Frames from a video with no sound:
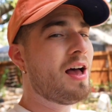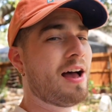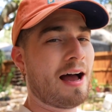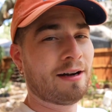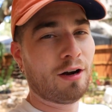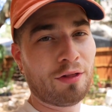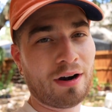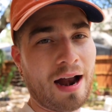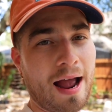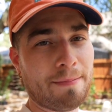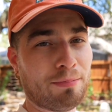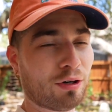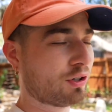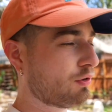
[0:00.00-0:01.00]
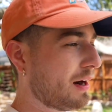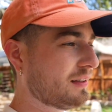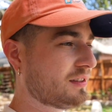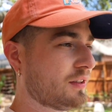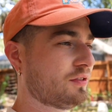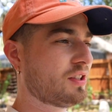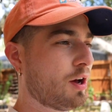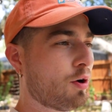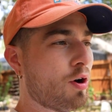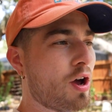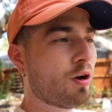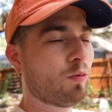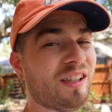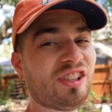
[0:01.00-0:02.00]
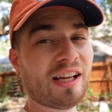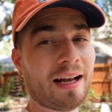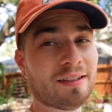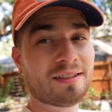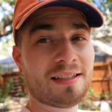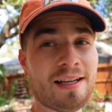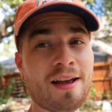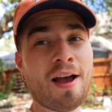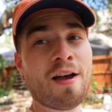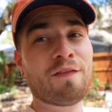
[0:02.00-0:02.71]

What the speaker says: I know they're hyper aggressive, so we shall see.